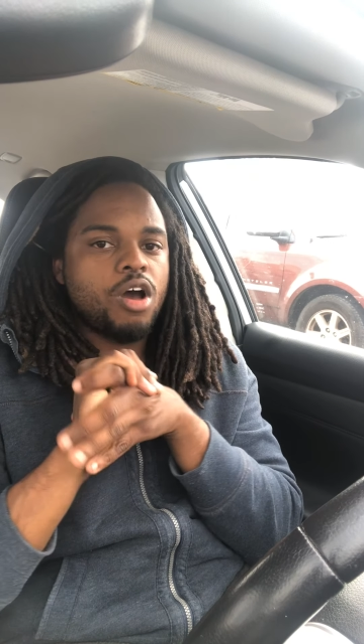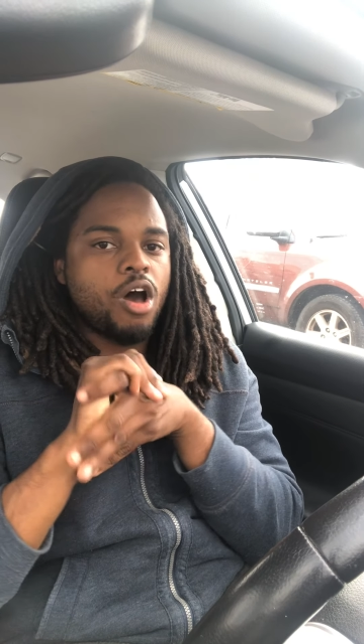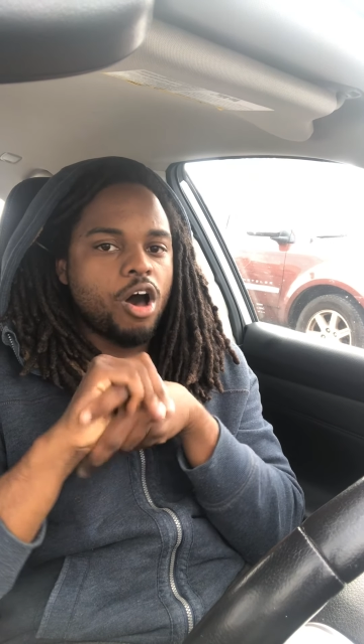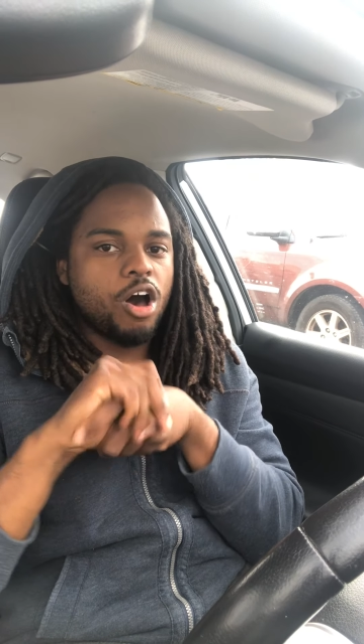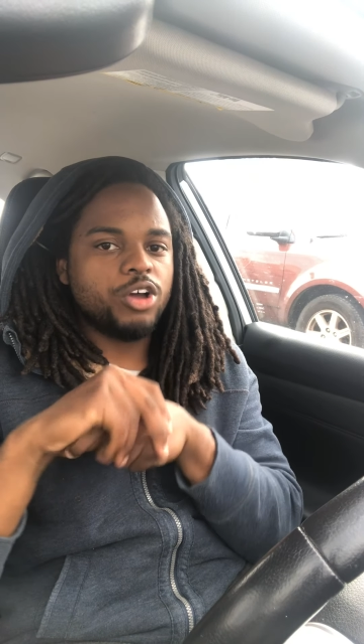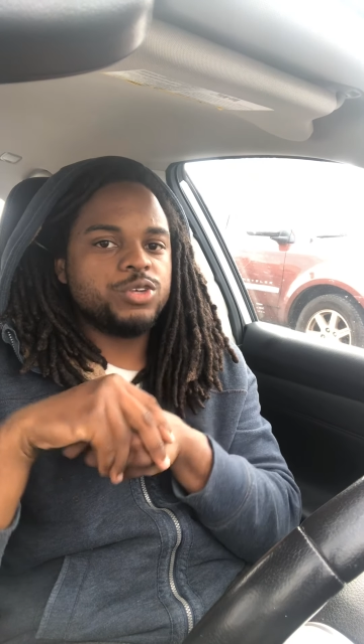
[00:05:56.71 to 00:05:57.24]

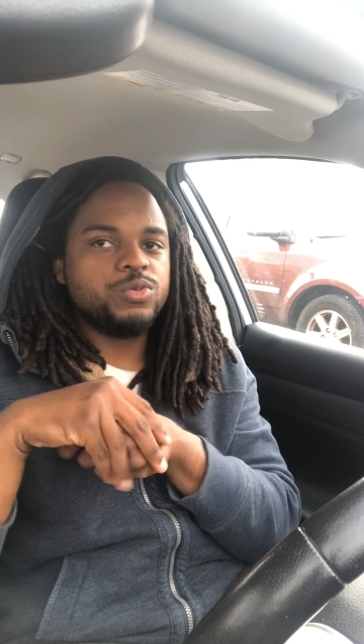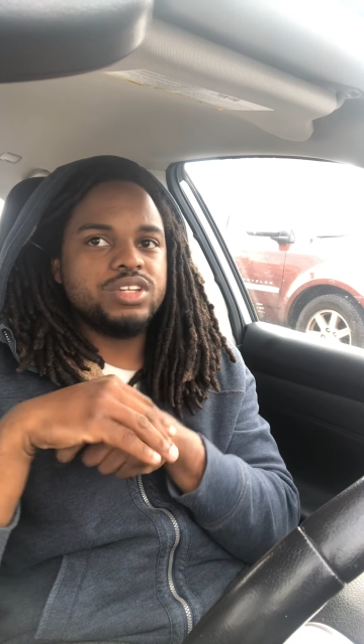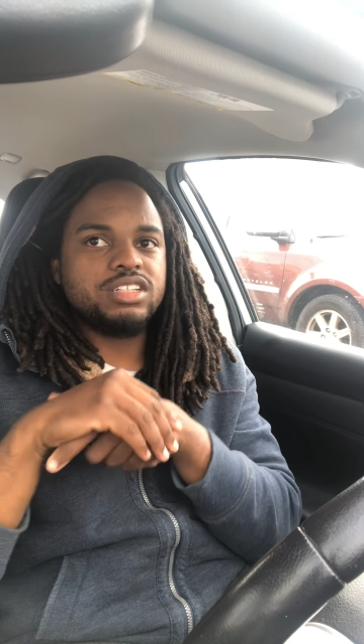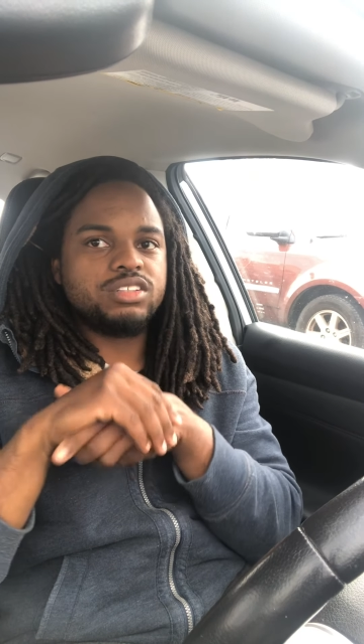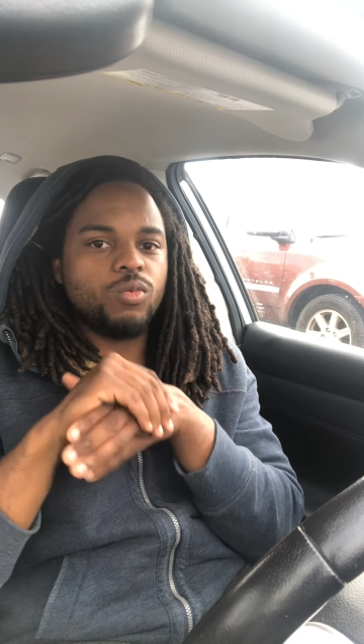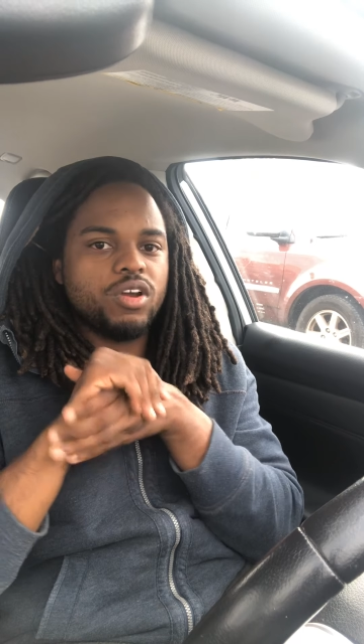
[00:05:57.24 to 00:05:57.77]
all you
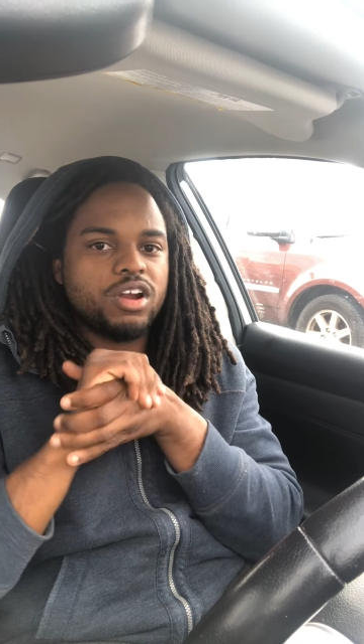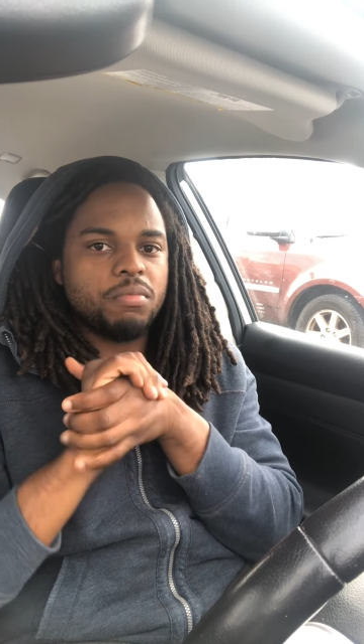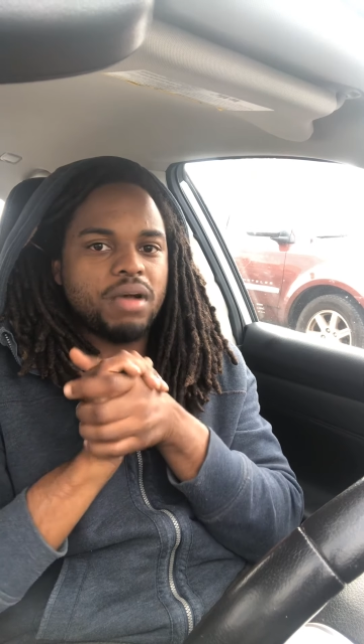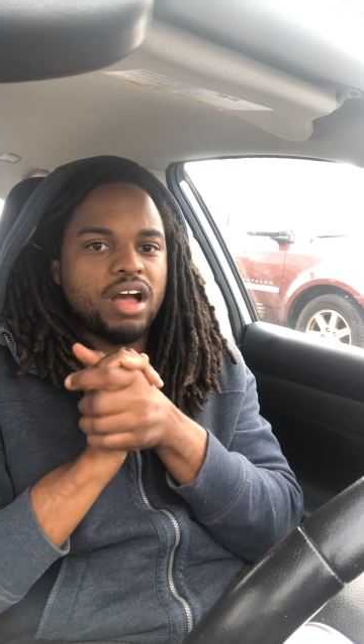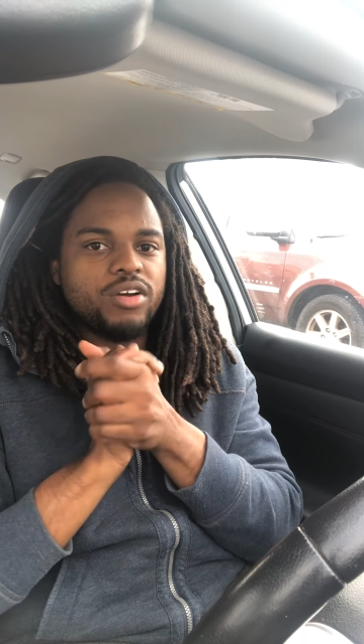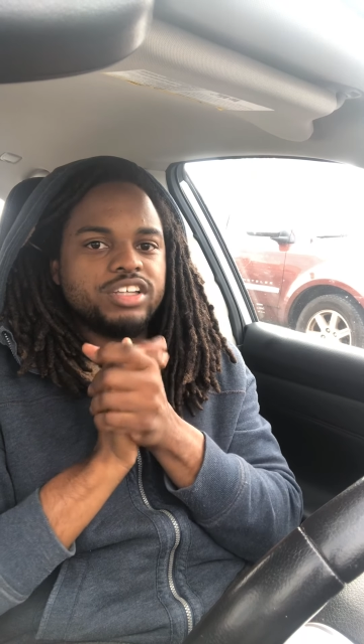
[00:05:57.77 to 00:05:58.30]
need to worry
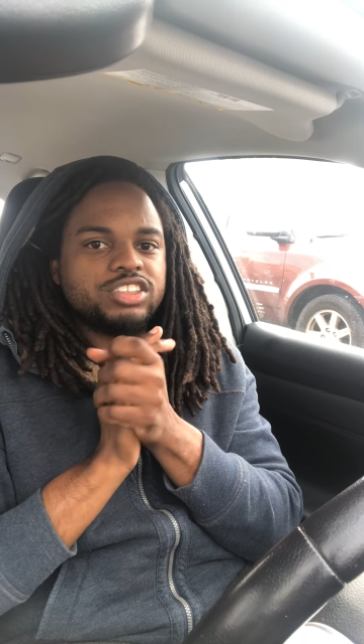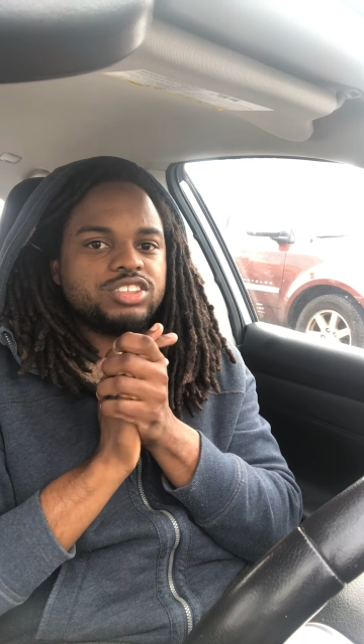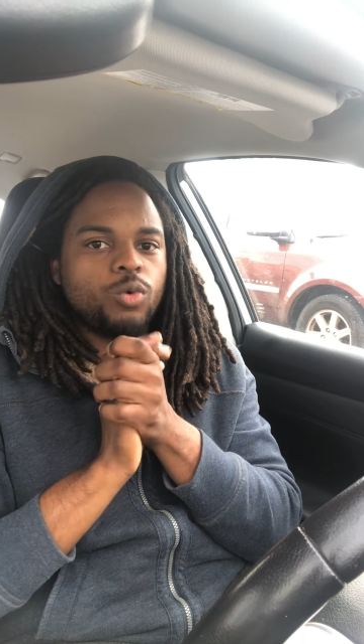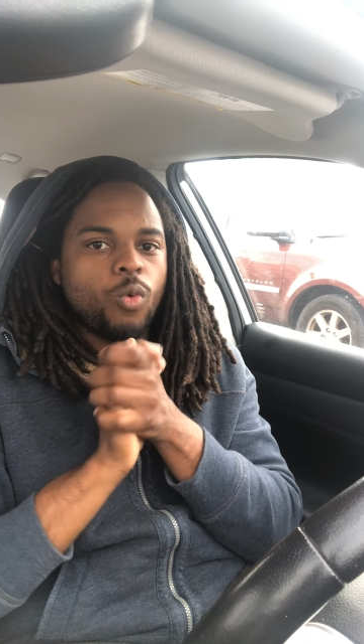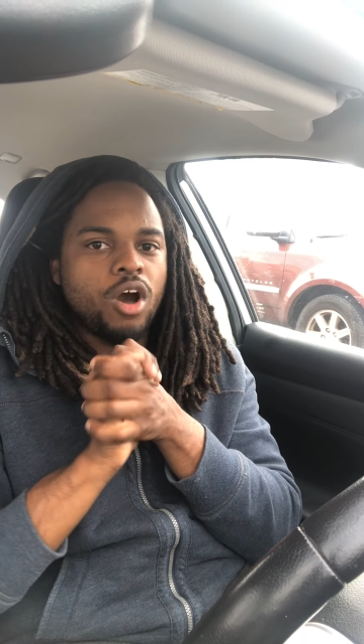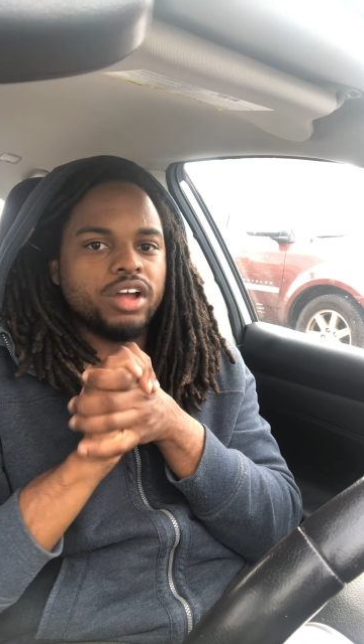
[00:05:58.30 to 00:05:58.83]
about is the
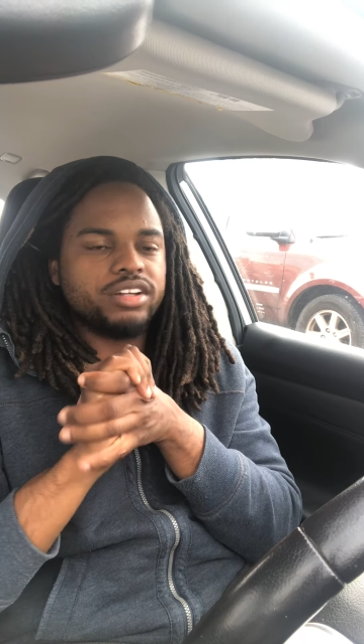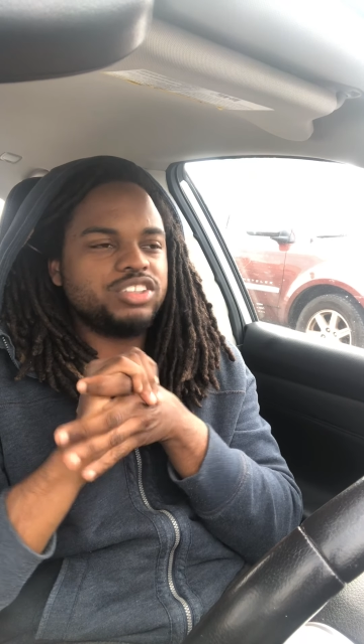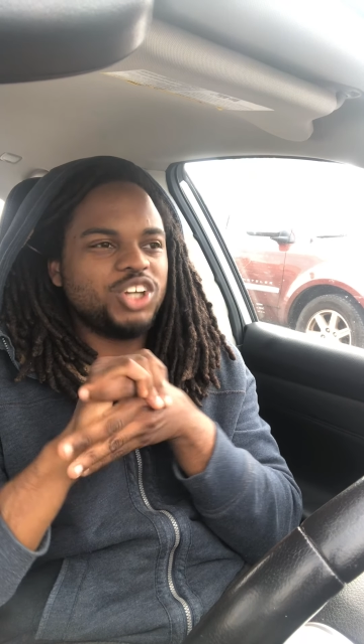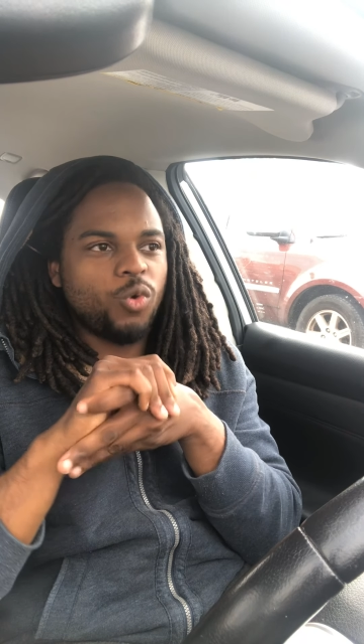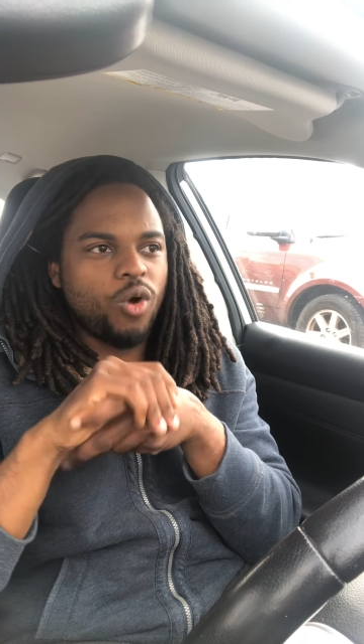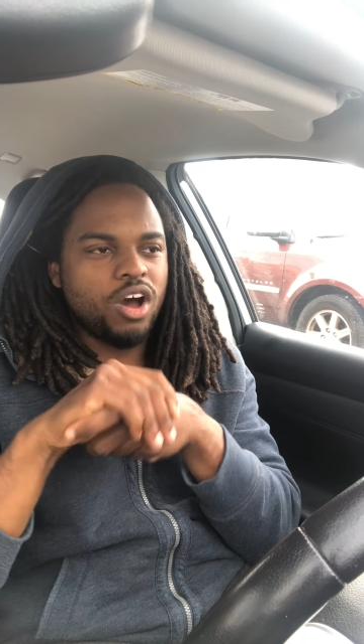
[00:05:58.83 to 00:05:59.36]
want.
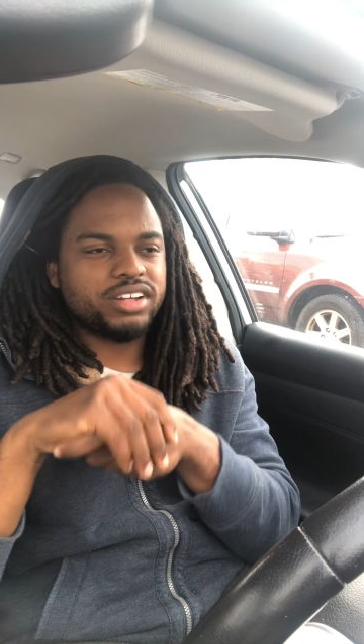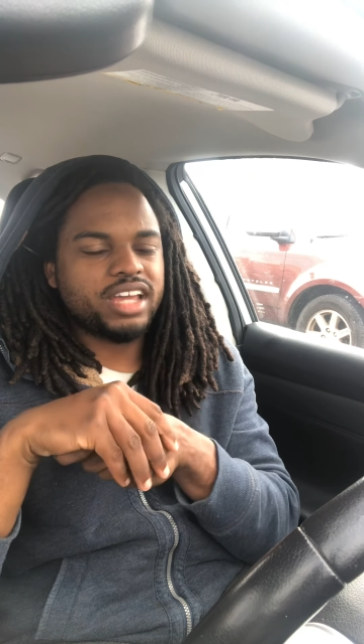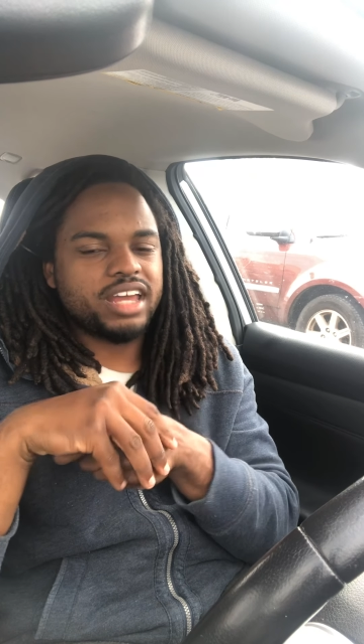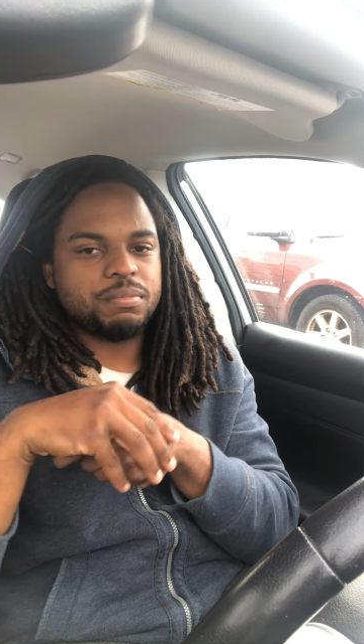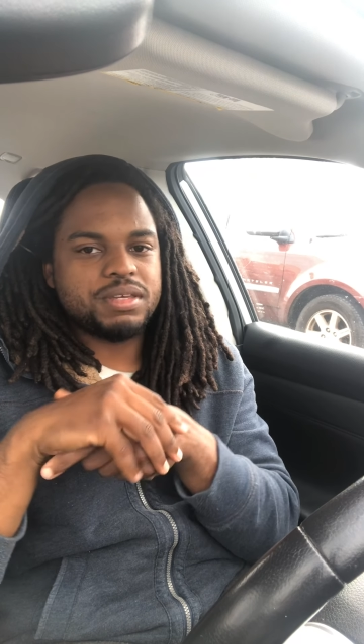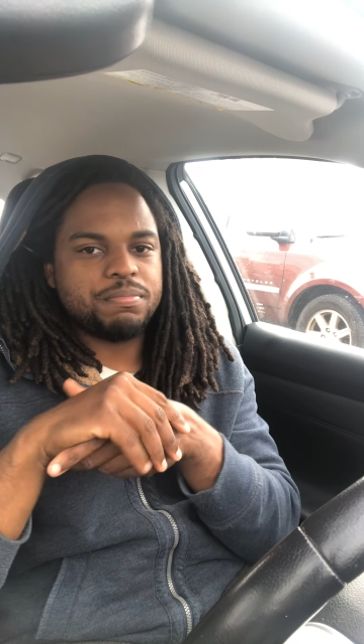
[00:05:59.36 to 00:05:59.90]
Your want got
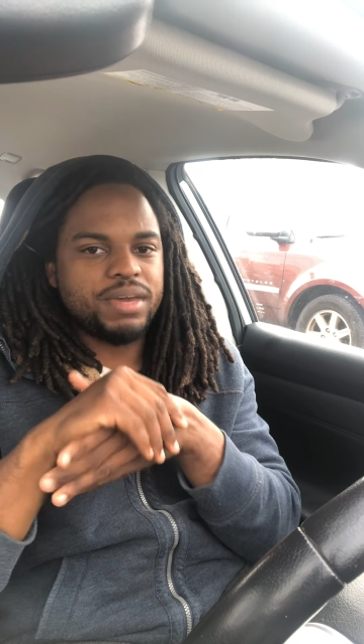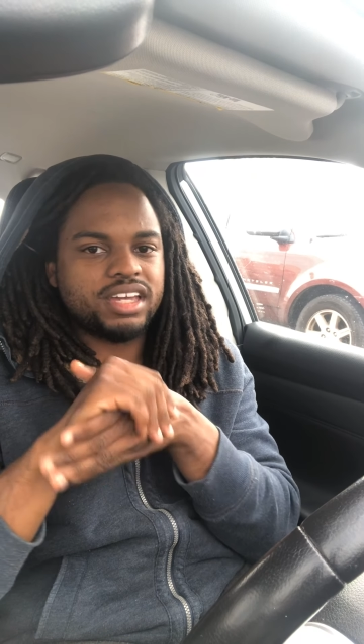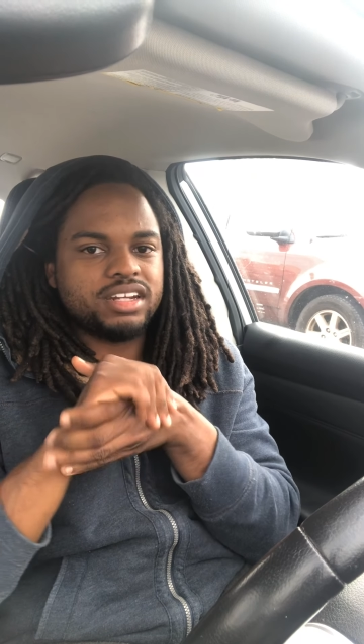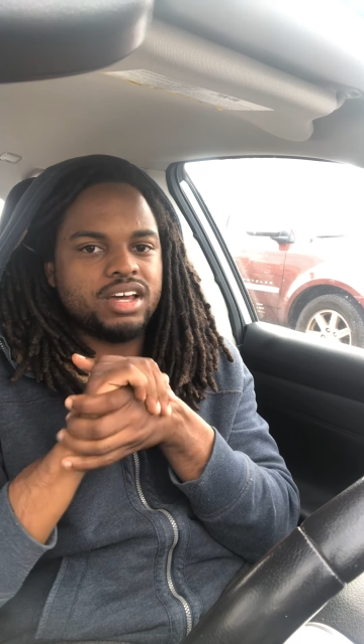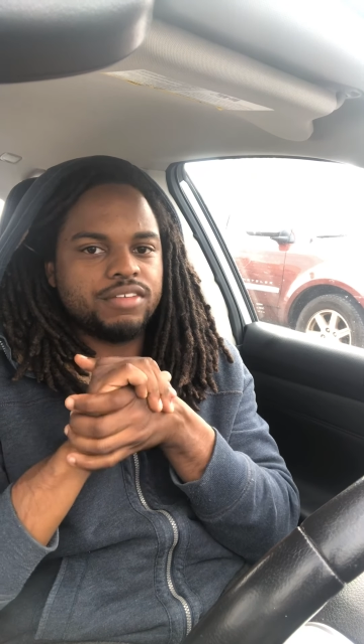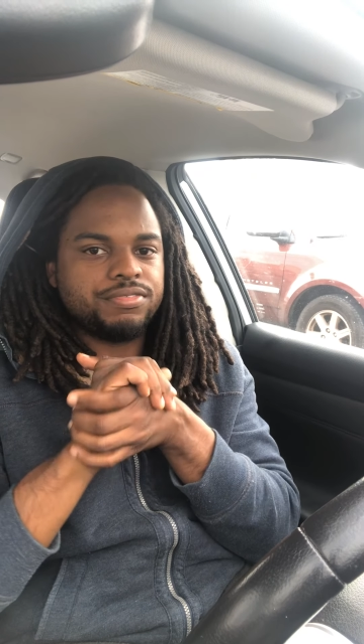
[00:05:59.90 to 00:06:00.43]
to be big
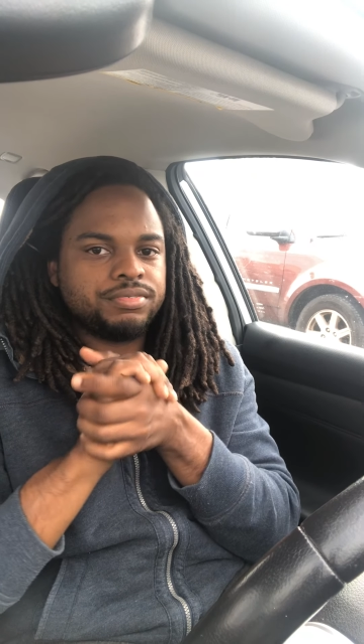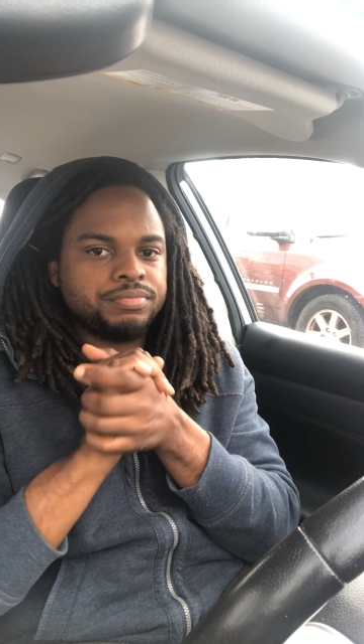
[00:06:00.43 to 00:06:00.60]
enough.